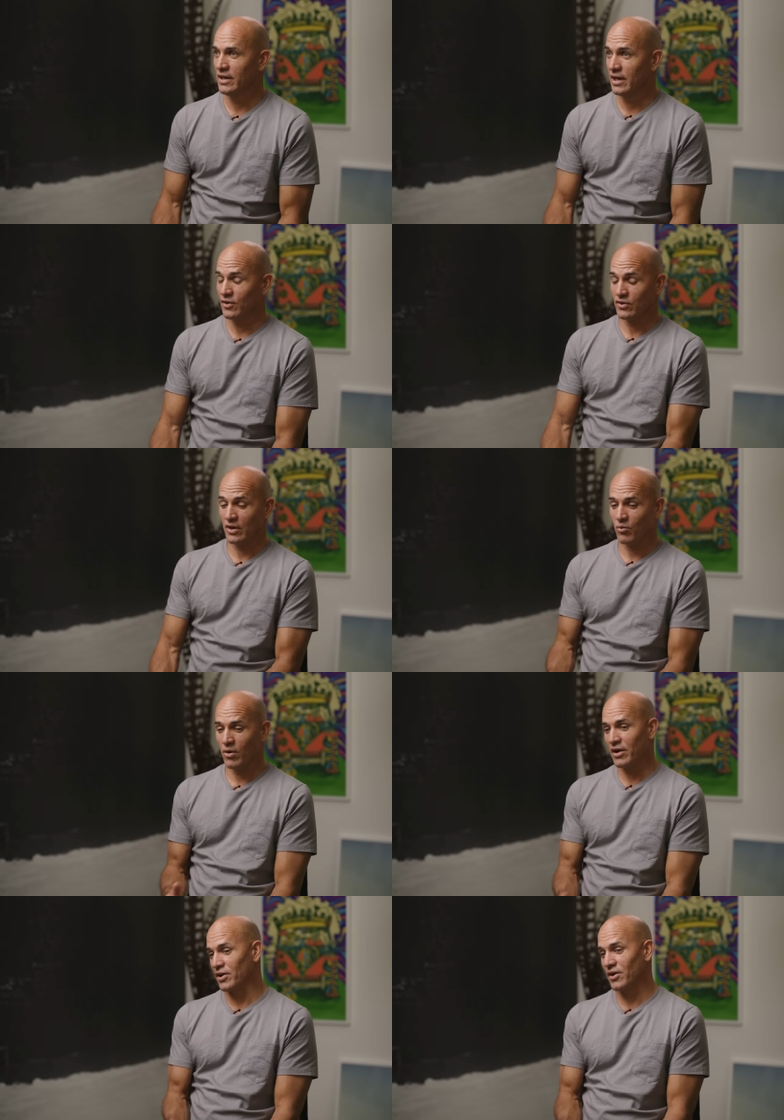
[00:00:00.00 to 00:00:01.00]
And I was like,
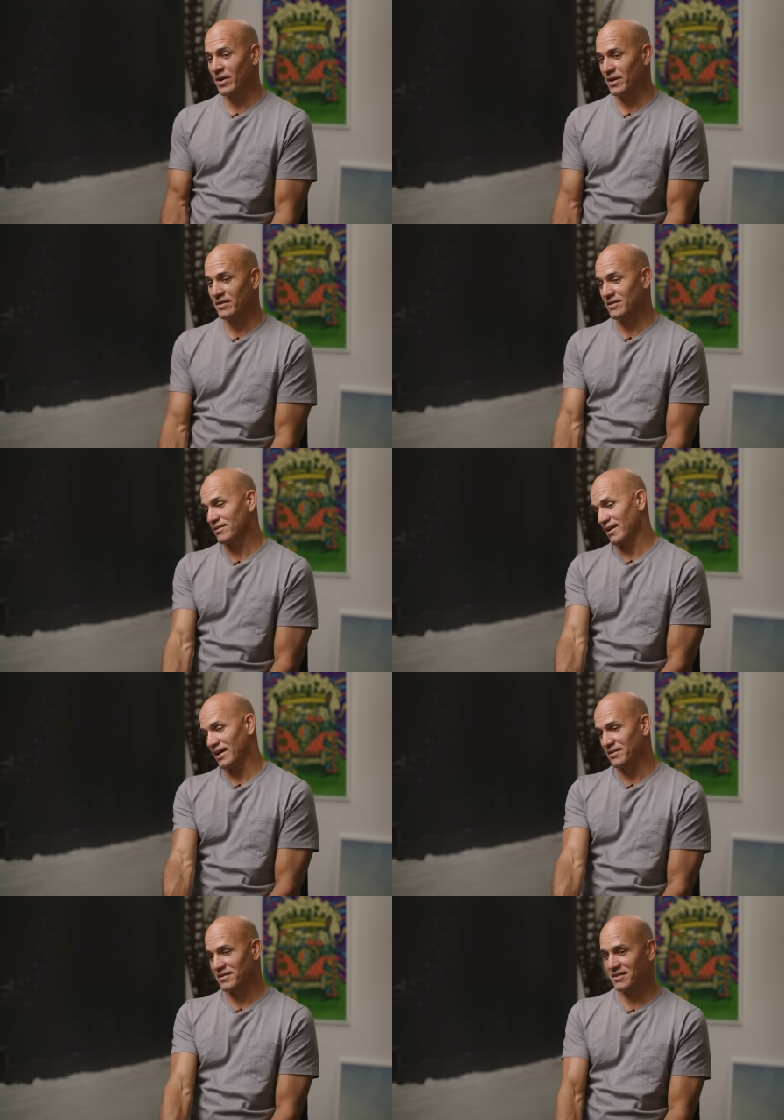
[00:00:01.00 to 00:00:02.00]
"Wow, okay, this
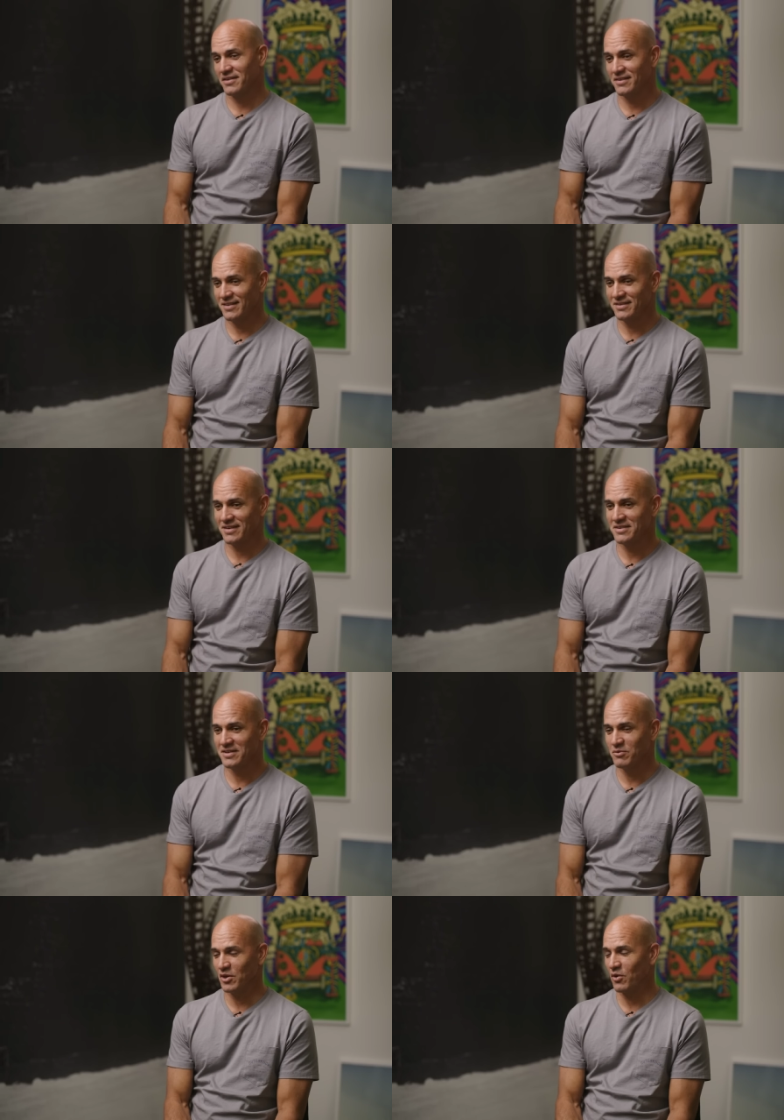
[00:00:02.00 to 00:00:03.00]
guy's this guy
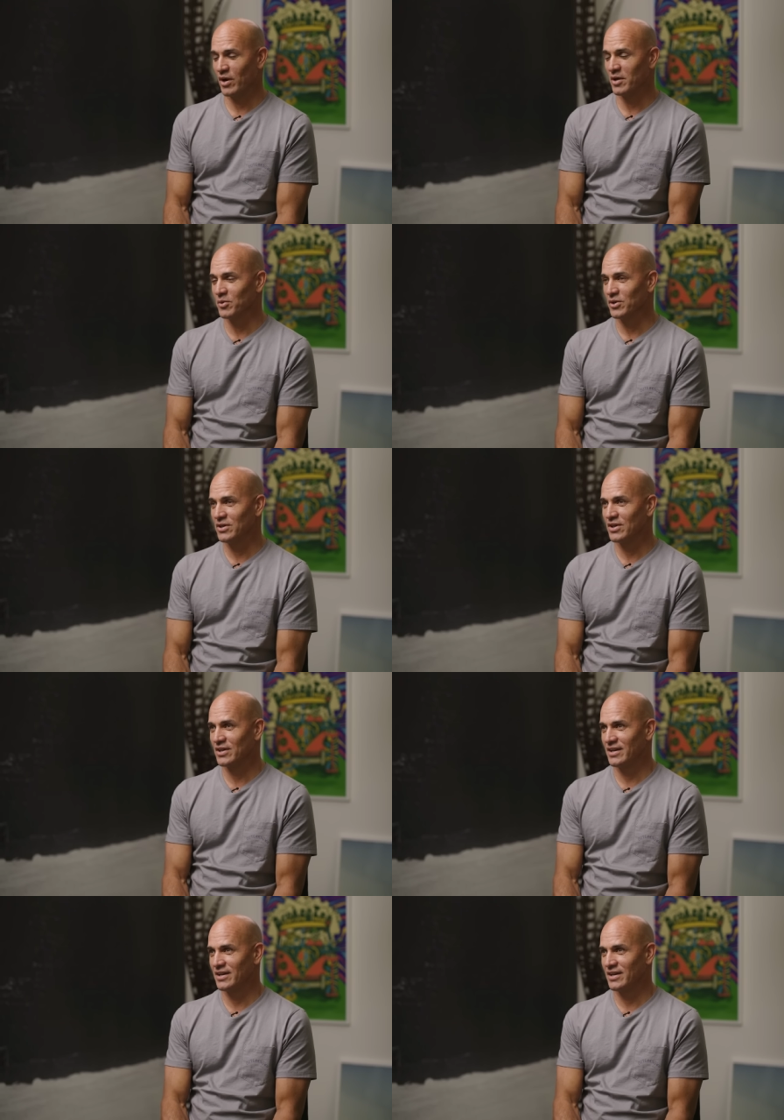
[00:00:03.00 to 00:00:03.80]
seems incredible."